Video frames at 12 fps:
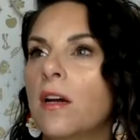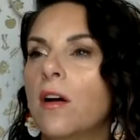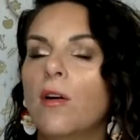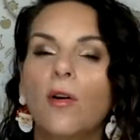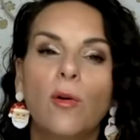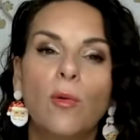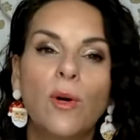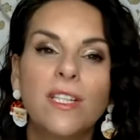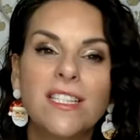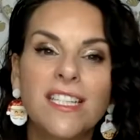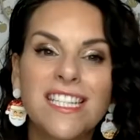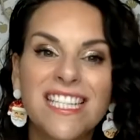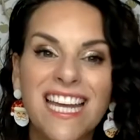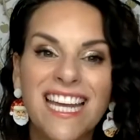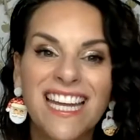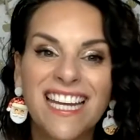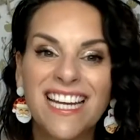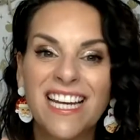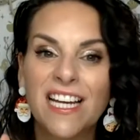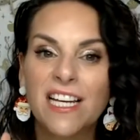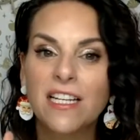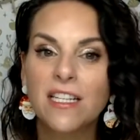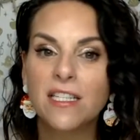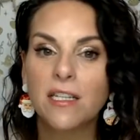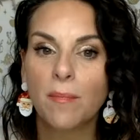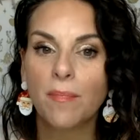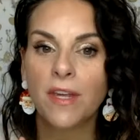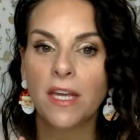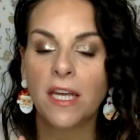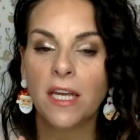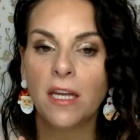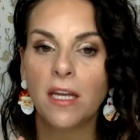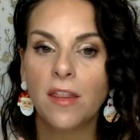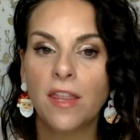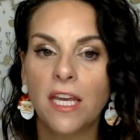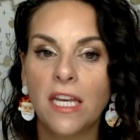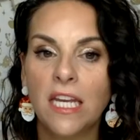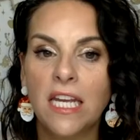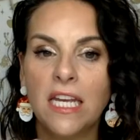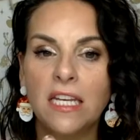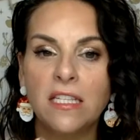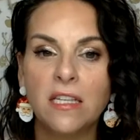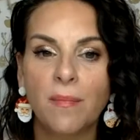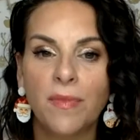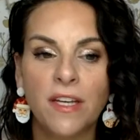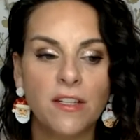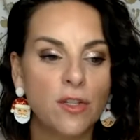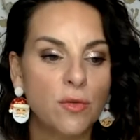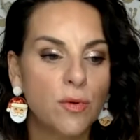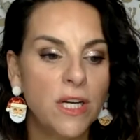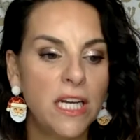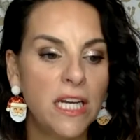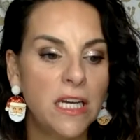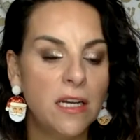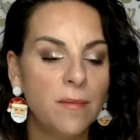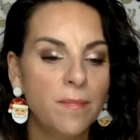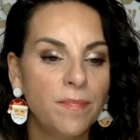what's the saying? Something they need, something to read,